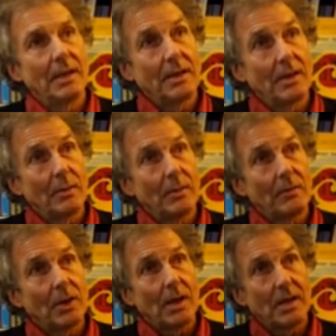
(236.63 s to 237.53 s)
I think we've
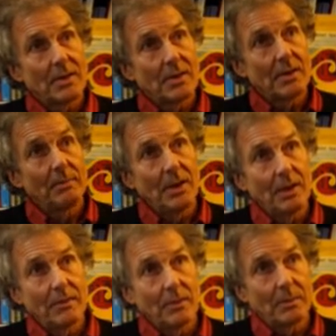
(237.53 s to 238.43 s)
lost the
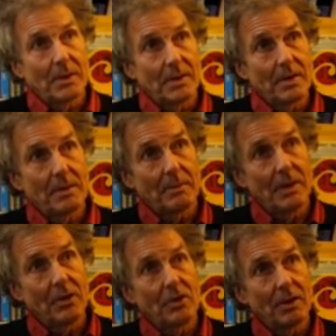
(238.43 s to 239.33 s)
meaningful
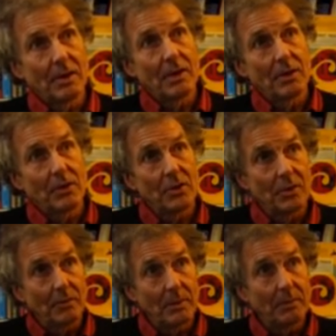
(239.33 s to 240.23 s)
participation and inclusion
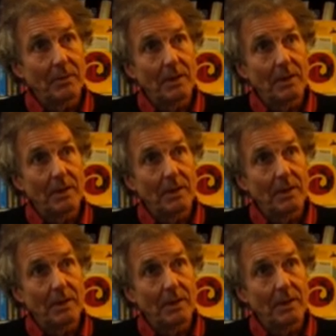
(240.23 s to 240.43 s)
of people